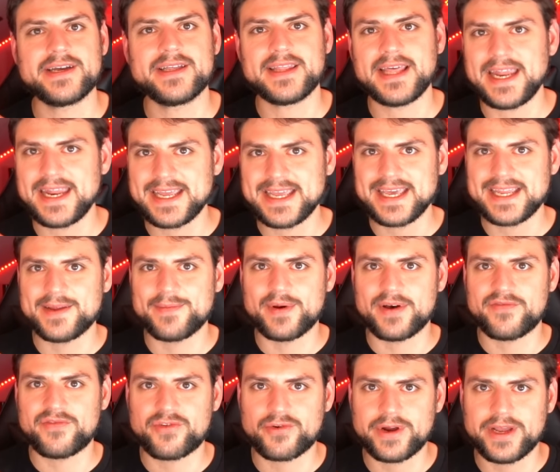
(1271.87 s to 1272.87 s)
that it get
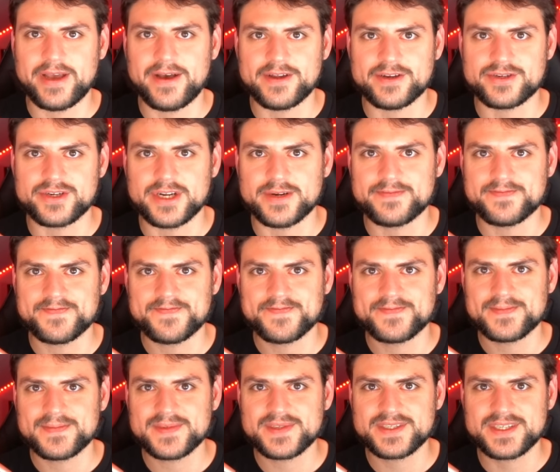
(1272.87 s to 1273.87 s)
above 300.
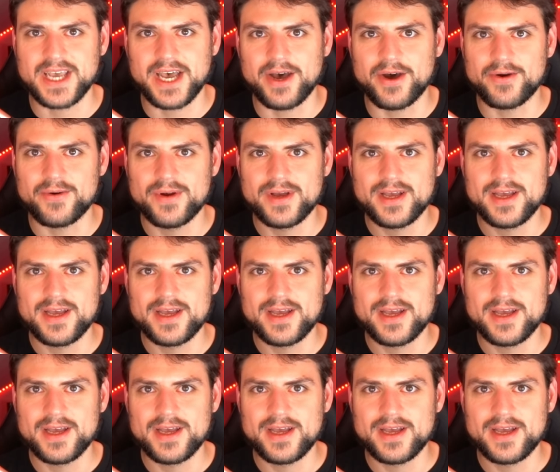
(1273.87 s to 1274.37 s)
So